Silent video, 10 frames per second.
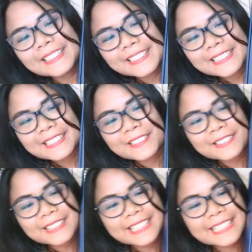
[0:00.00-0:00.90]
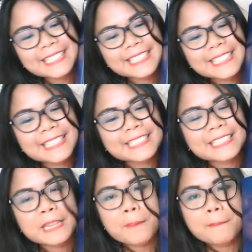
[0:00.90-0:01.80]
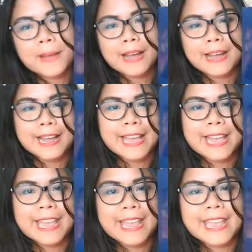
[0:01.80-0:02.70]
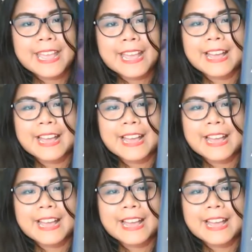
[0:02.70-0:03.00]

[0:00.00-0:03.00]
So this is my